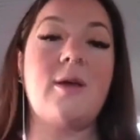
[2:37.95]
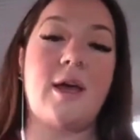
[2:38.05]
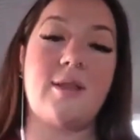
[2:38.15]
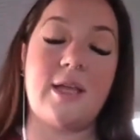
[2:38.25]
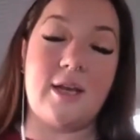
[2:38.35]

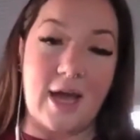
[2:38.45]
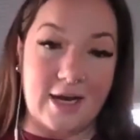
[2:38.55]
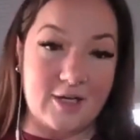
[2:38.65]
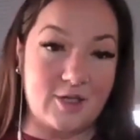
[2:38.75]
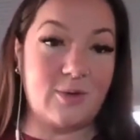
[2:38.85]
and then
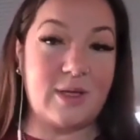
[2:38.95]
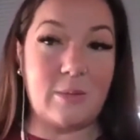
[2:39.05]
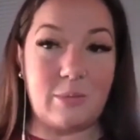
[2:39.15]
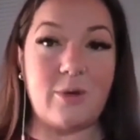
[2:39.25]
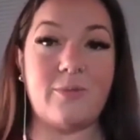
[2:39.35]

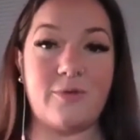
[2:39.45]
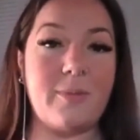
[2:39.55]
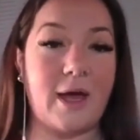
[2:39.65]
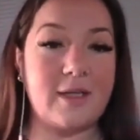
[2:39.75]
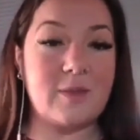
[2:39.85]
actually bloom
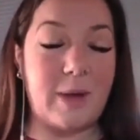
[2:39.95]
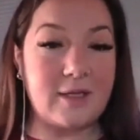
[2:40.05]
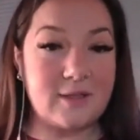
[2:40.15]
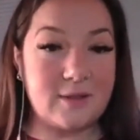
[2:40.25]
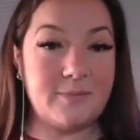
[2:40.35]
from that
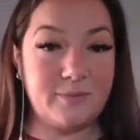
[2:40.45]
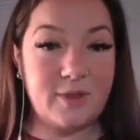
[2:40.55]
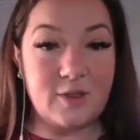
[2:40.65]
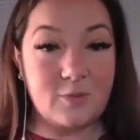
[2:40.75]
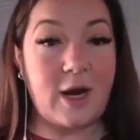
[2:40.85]
space.
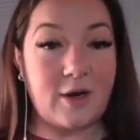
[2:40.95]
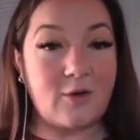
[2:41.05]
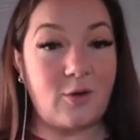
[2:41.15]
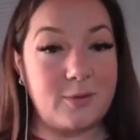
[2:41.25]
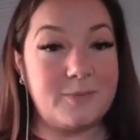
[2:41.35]
It's
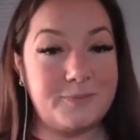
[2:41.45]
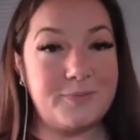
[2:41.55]
radical.